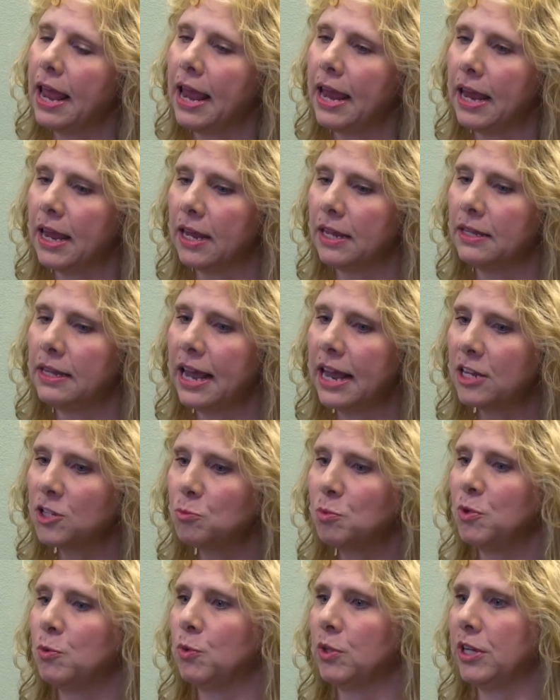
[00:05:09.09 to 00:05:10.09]
And
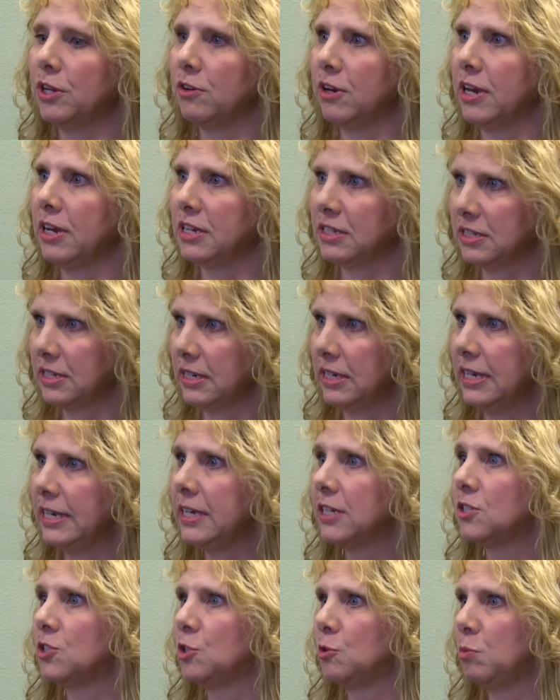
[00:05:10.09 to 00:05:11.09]
that's been really great because then he
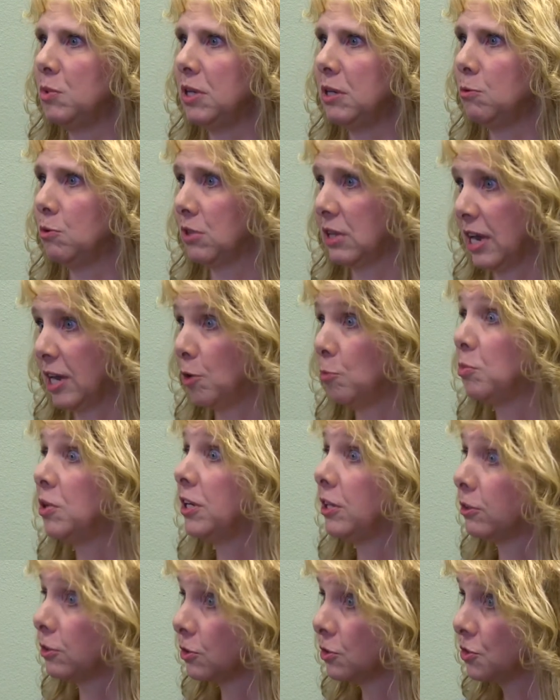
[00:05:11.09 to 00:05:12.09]
gets to be with kind of
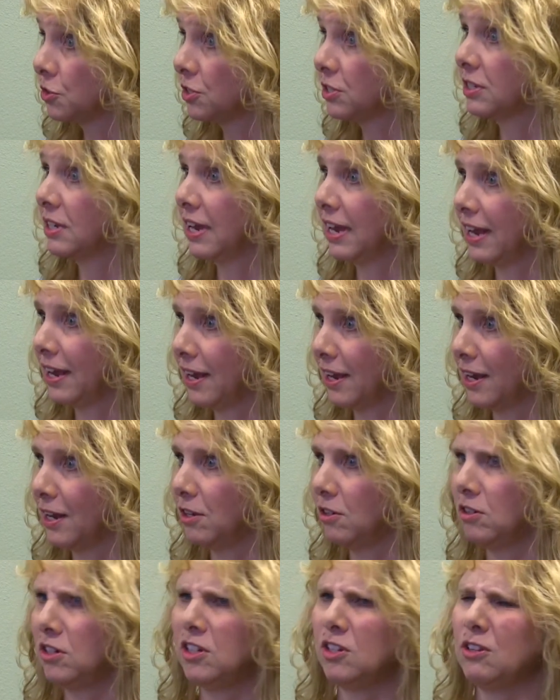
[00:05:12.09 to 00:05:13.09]
peers,
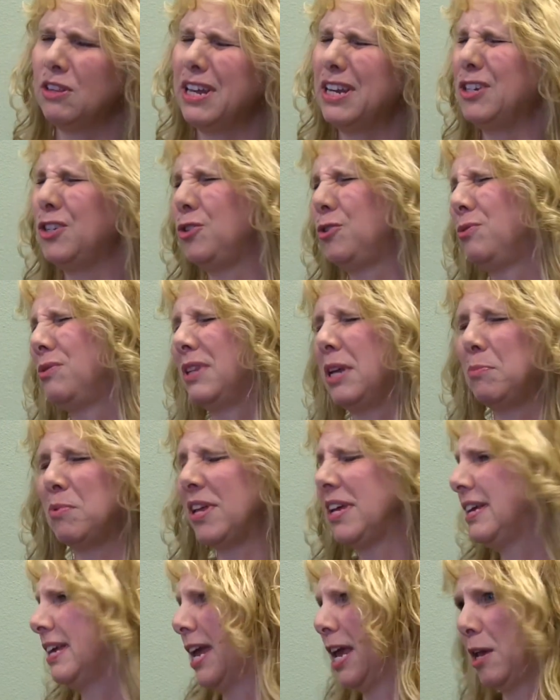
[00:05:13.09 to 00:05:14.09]
and they
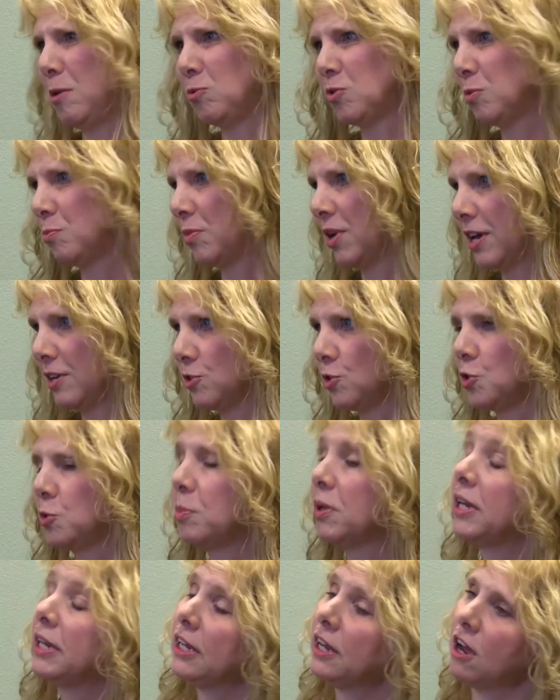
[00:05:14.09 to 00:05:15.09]
play games and puzzles,
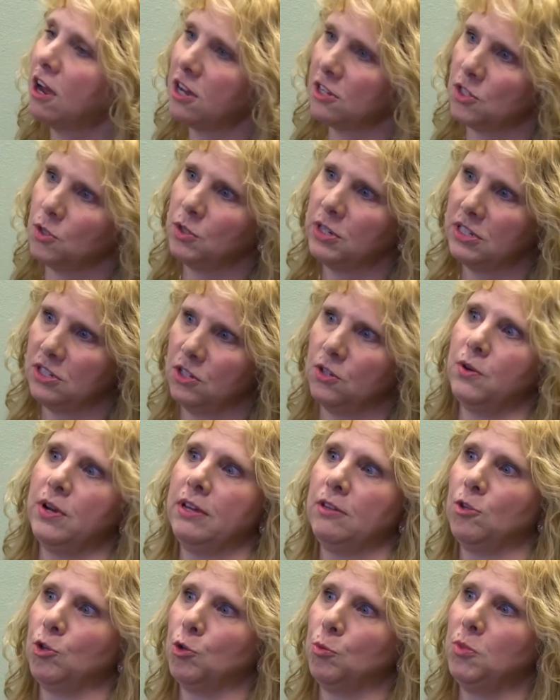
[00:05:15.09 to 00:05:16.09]
but he also gets to go
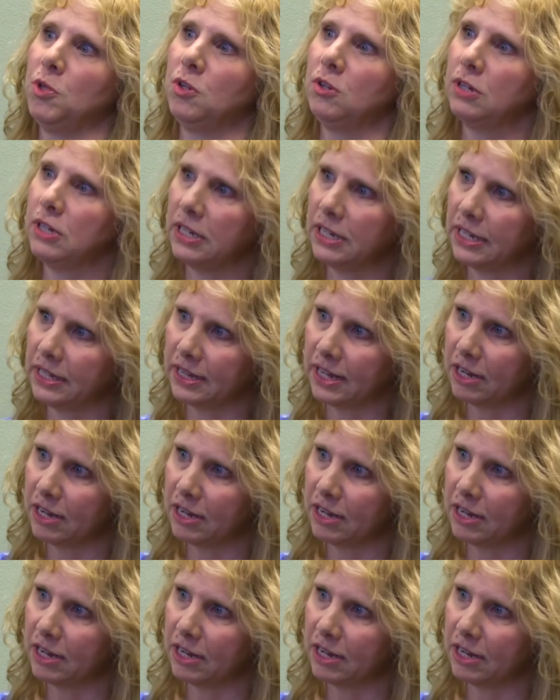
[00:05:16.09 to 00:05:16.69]
out in the community.